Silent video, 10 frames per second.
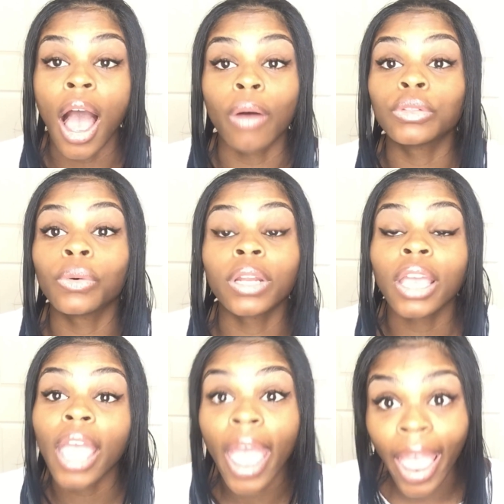I was on a
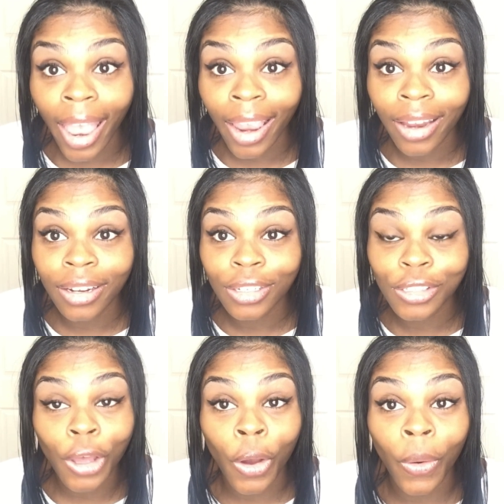cane.
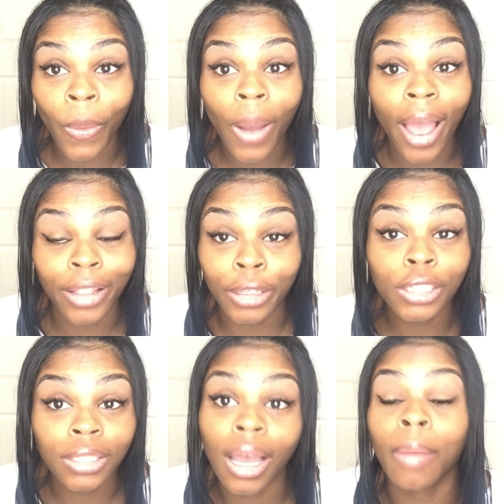So at
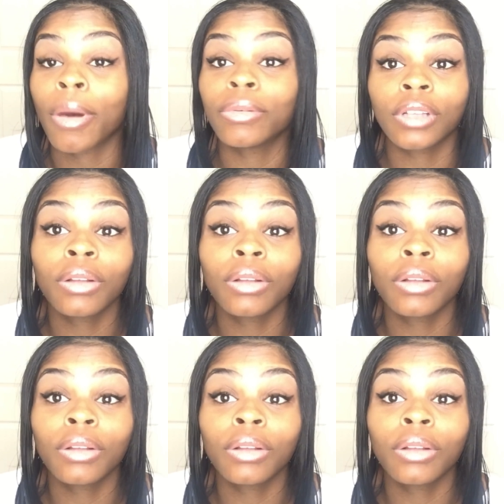this time, I was